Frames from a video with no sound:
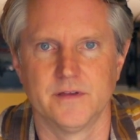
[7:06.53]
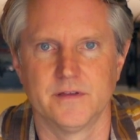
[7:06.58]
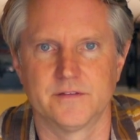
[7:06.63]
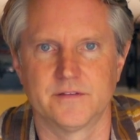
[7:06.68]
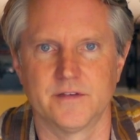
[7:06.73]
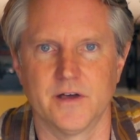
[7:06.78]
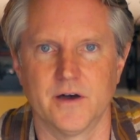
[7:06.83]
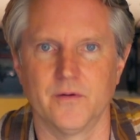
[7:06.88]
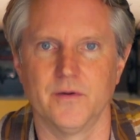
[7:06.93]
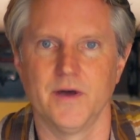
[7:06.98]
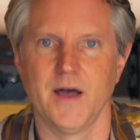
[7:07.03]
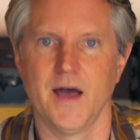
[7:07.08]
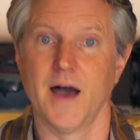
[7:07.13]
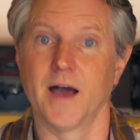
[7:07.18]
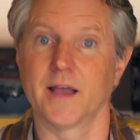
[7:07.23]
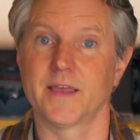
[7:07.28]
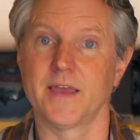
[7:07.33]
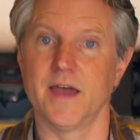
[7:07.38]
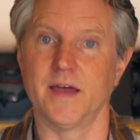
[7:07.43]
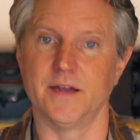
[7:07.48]
So
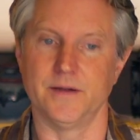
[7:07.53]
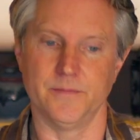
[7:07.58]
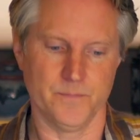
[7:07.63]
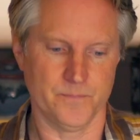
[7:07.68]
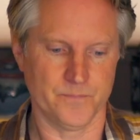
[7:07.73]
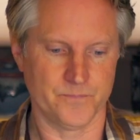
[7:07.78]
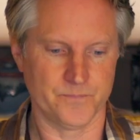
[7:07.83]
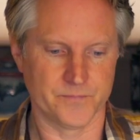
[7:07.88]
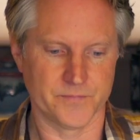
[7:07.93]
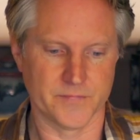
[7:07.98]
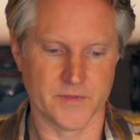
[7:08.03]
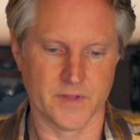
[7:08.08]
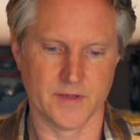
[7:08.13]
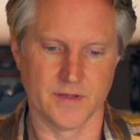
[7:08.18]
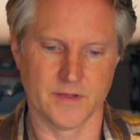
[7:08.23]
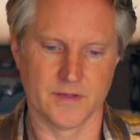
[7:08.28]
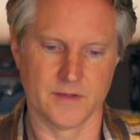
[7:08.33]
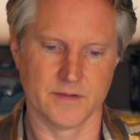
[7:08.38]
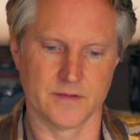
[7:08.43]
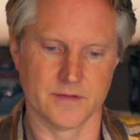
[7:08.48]
again,
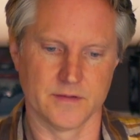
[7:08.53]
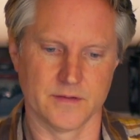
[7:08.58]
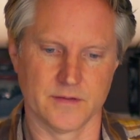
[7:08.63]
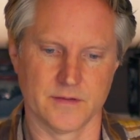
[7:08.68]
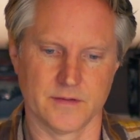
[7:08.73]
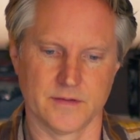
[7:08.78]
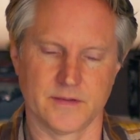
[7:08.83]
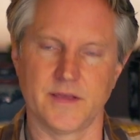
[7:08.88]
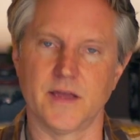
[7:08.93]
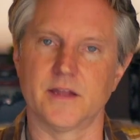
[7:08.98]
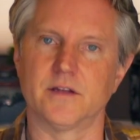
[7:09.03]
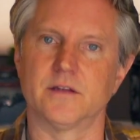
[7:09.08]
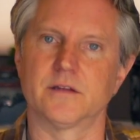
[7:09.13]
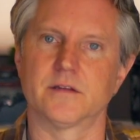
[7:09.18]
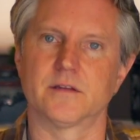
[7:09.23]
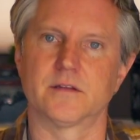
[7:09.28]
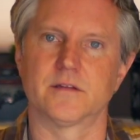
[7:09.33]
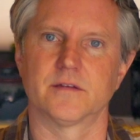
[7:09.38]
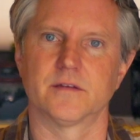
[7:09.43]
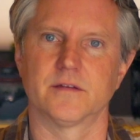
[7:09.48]

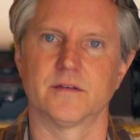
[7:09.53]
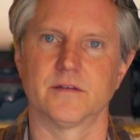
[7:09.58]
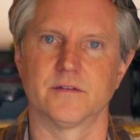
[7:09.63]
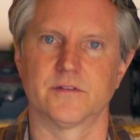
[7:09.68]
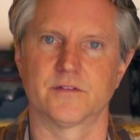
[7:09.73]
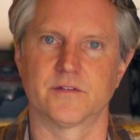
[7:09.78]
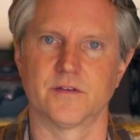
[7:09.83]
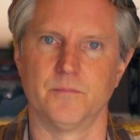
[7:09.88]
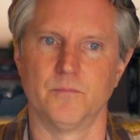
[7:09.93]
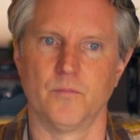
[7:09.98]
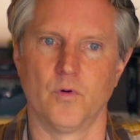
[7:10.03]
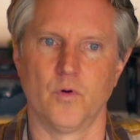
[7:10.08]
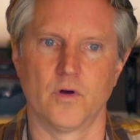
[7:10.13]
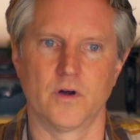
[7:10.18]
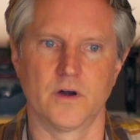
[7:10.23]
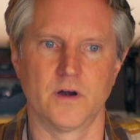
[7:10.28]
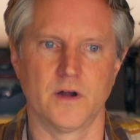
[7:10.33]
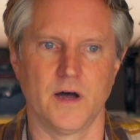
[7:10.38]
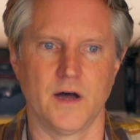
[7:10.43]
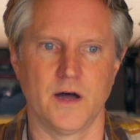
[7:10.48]
get some
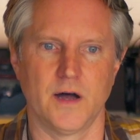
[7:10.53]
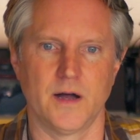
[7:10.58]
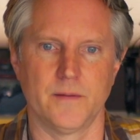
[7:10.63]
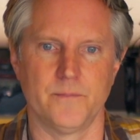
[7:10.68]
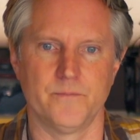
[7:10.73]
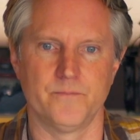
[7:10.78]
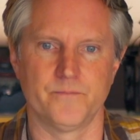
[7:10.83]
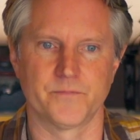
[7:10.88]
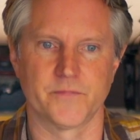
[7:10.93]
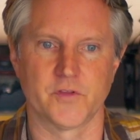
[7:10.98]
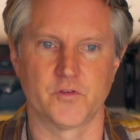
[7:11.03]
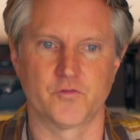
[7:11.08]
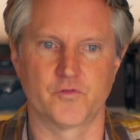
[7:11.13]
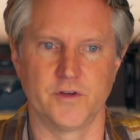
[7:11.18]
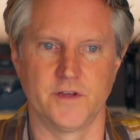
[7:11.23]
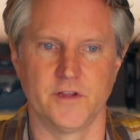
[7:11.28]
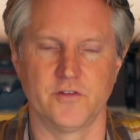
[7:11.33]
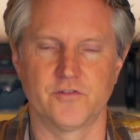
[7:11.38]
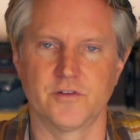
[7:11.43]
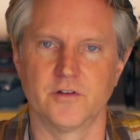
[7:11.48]
more
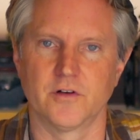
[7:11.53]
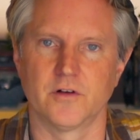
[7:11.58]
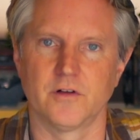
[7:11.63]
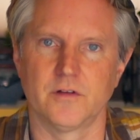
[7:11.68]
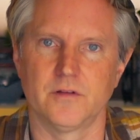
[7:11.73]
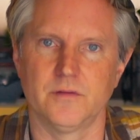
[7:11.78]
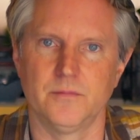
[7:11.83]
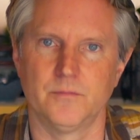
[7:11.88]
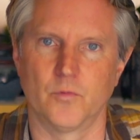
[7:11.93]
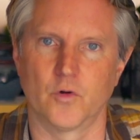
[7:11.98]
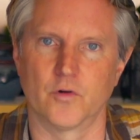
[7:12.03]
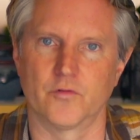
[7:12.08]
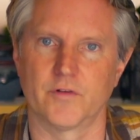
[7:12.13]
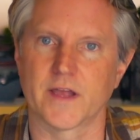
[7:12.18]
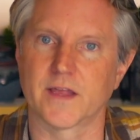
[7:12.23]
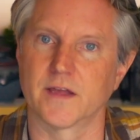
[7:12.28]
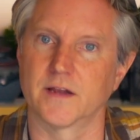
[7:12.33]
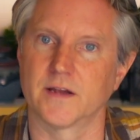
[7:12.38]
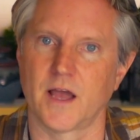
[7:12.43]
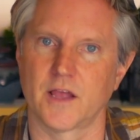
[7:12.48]
traditional, more
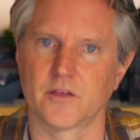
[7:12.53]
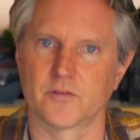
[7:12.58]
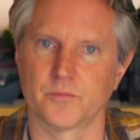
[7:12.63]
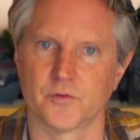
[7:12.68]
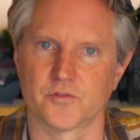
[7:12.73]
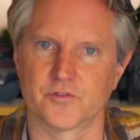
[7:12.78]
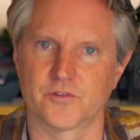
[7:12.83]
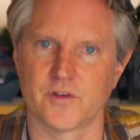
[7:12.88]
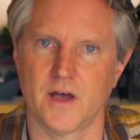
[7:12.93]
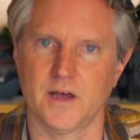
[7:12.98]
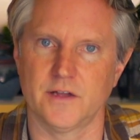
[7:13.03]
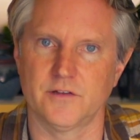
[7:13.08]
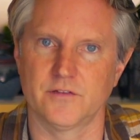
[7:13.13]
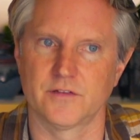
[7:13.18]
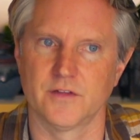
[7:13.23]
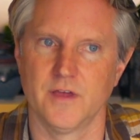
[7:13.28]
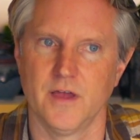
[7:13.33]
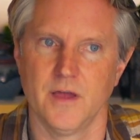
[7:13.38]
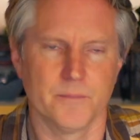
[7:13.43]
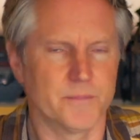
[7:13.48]
recognizable
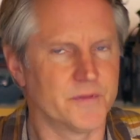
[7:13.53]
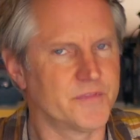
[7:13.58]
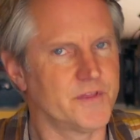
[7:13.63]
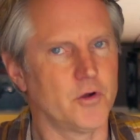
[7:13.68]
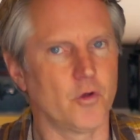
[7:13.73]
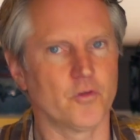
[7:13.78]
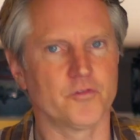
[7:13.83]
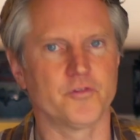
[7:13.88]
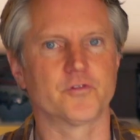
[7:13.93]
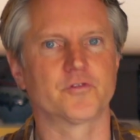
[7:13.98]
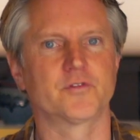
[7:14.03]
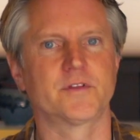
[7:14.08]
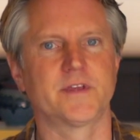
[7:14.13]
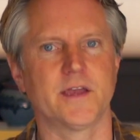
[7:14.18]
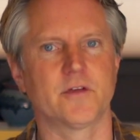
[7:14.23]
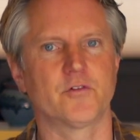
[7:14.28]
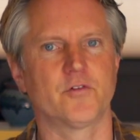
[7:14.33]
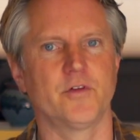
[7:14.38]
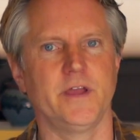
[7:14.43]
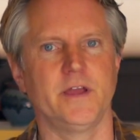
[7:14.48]
shots, but then also
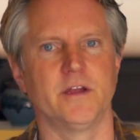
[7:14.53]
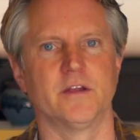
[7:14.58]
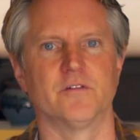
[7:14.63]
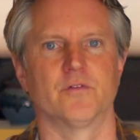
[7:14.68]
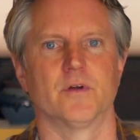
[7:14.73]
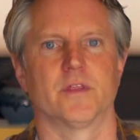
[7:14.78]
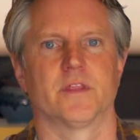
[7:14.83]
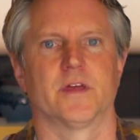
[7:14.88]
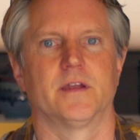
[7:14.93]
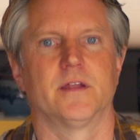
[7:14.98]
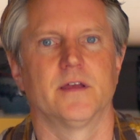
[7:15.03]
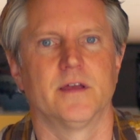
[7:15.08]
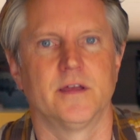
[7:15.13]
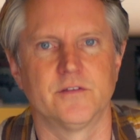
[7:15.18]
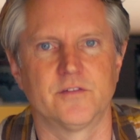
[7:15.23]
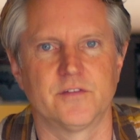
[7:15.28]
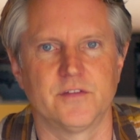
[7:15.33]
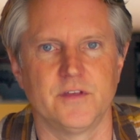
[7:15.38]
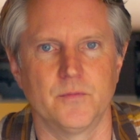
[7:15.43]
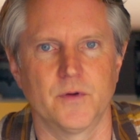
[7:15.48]
get creative with it
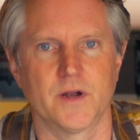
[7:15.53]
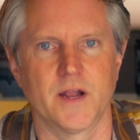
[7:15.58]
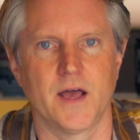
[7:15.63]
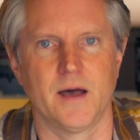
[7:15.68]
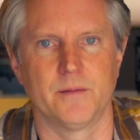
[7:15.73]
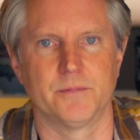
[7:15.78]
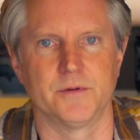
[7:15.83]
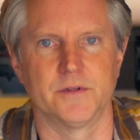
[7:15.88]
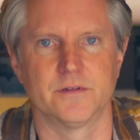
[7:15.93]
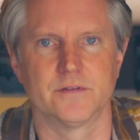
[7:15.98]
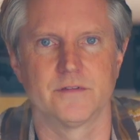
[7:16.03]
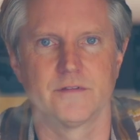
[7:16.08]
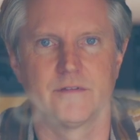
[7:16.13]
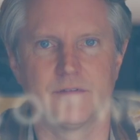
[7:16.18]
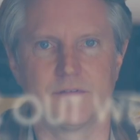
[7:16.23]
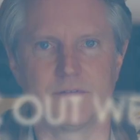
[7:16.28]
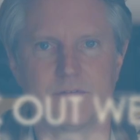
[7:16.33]
and see what happens.